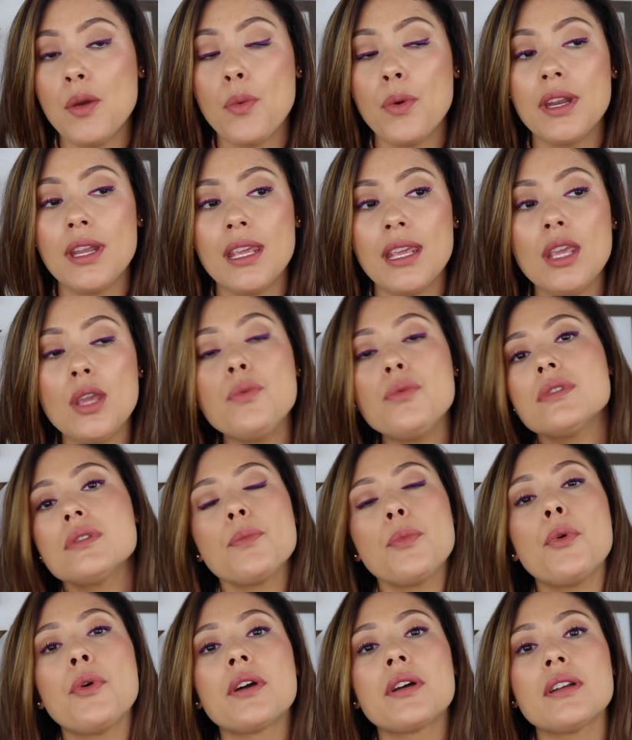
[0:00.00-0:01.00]
When he was
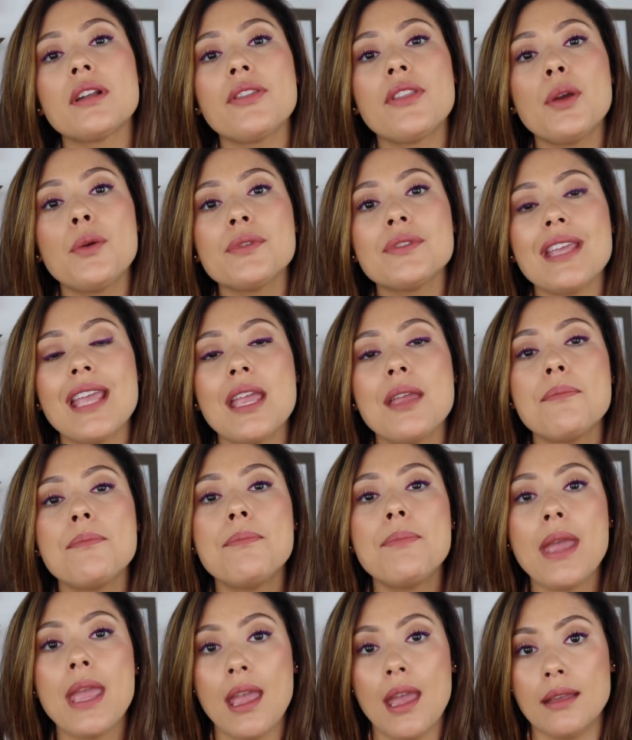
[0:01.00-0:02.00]
born, there was a
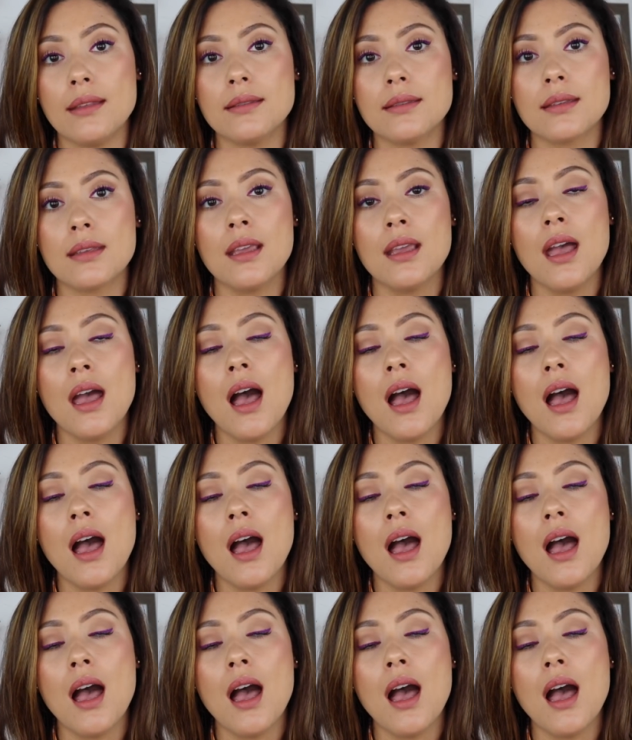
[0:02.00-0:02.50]
band